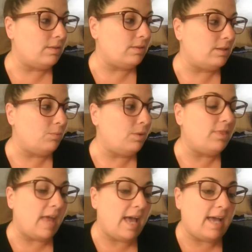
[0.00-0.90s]
with
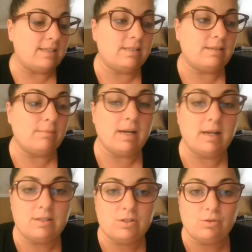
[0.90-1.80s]
that,
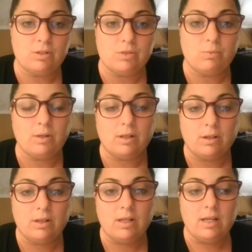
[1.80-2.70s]
my students will